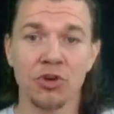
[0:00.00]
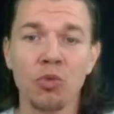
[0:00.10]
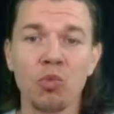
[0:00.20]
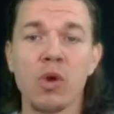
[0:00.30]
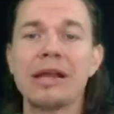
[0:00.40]

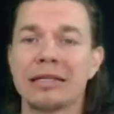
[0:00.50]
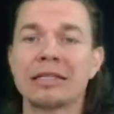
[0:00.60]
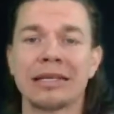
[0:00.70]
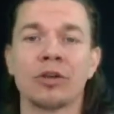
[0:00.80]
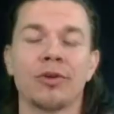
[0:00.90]
You're winning.
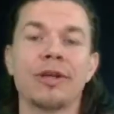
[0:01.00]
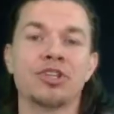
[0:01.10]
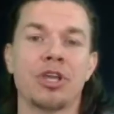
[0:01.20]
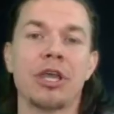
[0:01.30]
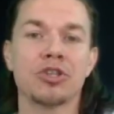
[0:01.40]
That's going to
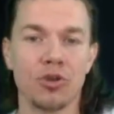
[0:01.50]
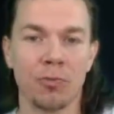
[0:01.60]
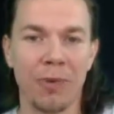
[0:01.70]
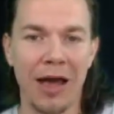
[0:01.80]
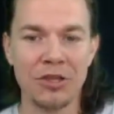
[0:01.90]
create change in
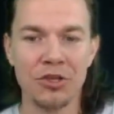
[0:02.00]
your body.